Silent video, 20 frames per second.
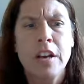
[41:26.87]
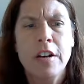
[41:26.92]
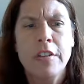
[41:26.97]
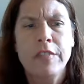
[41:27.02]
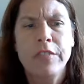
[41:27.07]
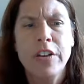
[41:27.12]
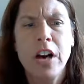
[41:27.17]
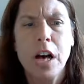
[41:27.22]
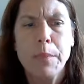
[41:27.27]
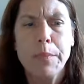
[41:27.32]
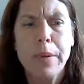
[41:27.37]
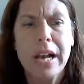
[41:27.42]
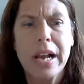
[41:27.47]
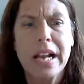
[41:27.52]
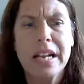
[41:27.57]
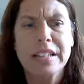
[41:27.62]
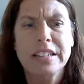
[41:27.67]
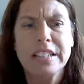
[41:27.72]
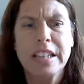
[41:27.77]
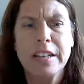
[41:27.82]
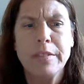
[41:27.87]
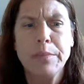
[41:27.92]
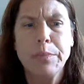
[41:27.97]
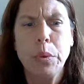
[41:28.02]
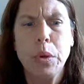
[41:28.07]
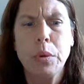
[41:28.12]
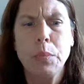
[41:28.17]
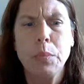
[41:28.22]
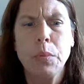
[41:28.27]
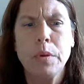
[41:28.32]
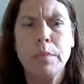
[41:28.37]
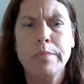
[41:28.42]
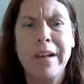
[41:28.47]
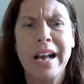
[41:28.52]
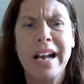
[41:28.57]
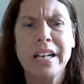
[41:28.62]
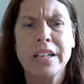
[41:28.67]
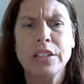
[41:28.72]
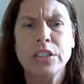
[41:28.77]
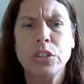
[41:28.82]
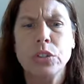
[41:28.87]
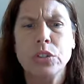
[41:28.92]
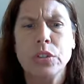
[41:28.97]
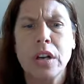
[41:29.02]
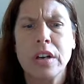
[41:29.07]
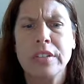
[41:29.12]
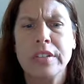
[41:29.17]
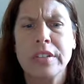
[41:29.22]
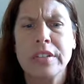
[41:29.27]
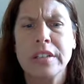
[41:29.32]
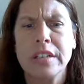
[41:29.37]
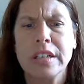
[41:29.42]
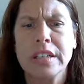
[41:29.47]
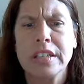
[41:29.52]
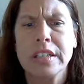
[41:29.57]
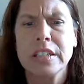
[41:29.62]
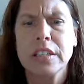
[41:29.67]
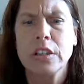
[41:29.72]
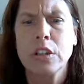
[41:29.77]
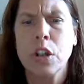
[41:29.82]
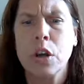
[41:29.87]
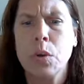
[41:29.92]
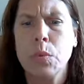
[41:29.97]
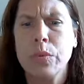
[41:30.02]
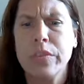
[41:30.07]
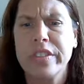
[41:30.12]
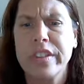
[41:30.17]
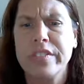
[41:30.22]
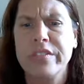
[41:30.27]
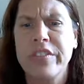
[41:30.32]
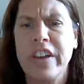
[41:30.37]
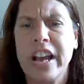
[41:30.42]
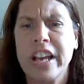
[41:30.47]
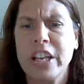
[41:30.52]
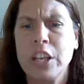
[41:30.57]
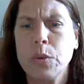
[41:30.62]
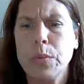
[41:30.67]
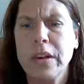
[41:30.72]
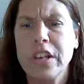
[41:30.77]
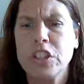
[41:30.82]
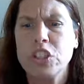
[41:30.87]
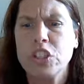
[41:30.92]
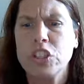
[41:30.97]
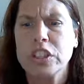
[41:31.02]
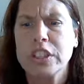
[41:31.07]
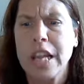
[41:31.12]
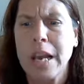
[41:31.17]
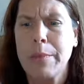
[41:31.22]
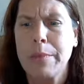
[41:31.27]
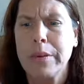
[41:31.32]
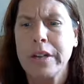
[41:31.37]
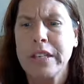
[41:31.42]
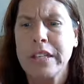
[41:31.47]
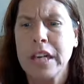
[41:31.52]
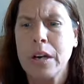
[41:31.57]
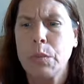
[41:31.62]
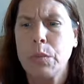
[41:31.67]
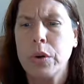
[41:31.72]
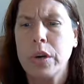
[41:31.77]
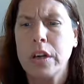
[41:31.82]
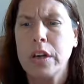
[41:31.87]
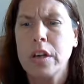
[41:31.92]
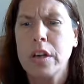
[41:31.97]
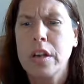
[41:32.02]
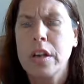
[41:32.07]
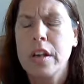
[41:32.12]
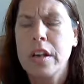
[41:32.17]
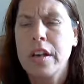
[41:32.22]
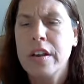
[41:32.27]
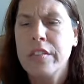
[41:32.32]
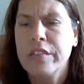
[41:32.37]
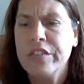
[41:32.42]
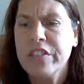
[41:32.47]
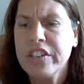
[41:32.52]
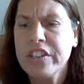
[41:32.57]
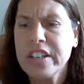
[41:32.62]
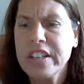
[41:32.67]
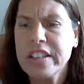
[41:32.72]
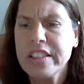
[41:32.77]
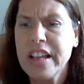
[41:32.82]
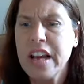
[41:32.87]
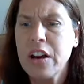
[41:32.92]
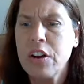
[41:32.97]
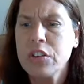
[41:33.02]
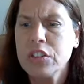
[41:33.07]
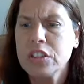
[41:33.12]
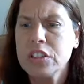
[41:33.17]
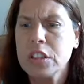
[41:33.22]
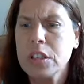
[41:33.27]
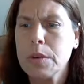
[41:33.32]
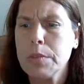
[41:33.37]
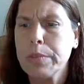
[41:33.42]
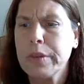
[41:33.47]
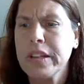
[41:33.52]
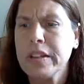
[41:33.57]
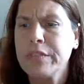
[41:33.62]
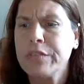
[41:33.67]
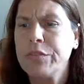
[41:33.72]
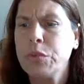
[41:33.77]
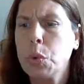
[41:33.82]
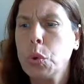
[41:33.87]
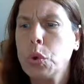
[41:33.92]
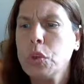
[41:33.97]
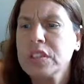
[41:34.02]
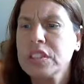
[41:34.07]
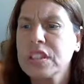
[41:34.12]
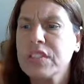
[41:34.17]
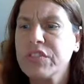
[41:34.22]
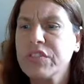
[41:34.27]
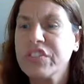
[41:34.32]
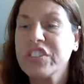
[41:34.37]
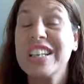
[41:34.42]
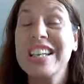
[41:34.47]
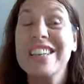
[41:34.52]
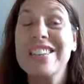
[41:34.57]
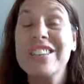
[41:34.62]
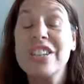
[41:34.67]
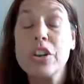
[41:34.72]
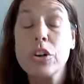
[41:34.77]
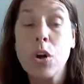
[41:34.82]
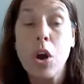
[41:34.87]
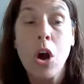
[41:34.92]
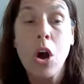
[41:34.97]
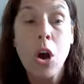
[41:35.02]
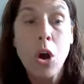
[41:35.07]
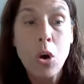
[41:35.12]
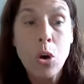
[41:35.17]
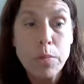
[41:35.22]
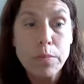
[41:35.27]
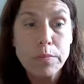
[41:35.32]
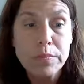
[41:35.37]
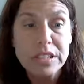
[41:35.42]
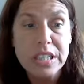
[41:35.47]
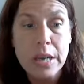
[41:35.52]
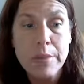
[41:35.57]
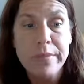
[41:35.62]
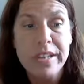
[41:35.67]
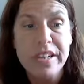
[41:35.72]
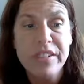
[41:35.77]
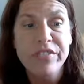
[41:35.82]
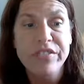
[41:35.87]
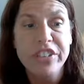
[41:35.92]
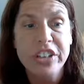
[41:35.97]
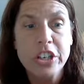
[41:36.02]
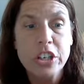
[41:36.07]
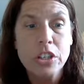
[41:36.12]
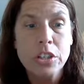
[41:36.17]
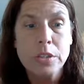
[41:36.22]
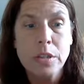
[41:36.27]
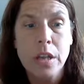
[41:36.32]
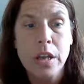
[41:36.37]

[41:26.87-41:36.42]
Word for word: followed by a 7.1 magnitude on the 19th, along with evacuations happening now where 50,000 are being forced to flee their homes amid fears